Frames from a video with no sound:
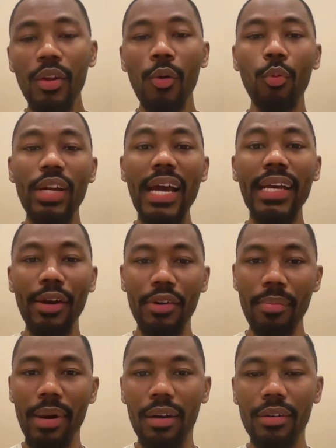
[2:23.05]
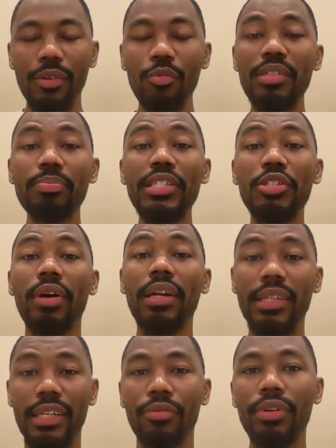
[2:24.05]
What I cared about was me trying to
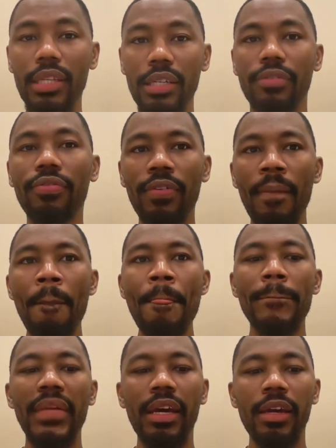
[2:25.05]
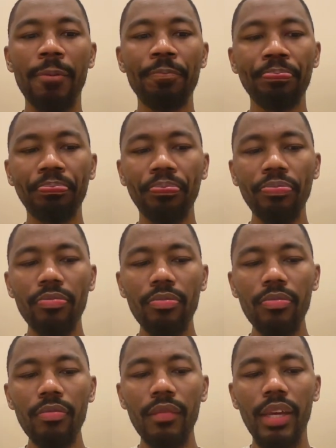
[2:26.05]
get relief. And
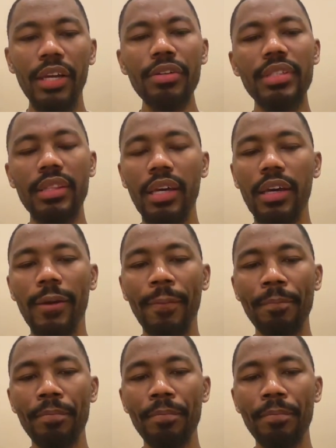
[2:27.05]
here's the thing.